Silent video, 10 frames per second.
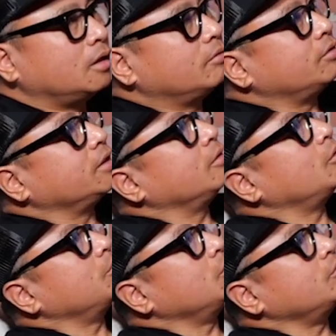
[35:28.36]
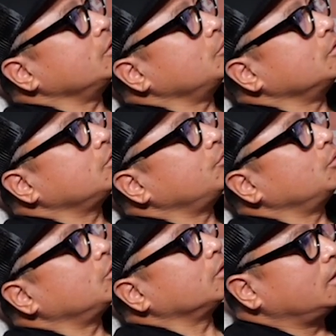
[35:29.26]
forget what movie it was
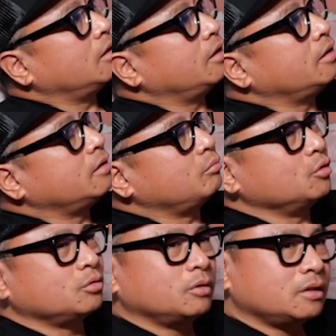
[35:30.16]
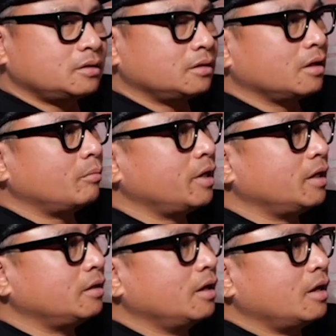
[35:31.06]
for. And then Bruce Willis had come
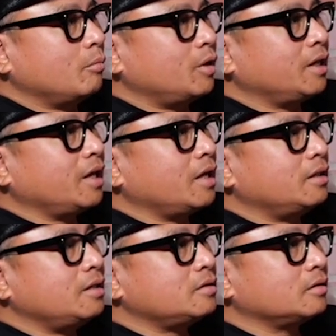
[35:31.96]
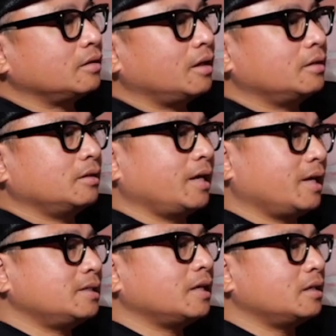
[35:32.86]
in. But again, these are, like I
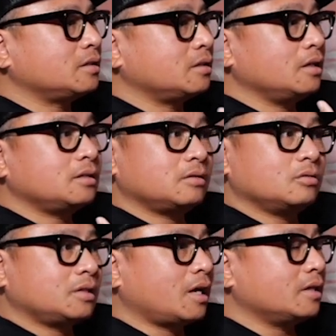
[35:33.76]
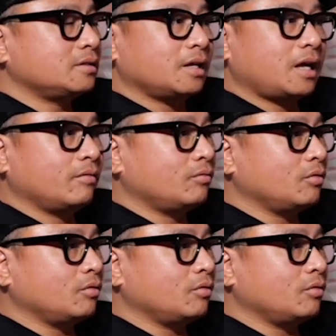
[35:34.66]
said, it's those guys that have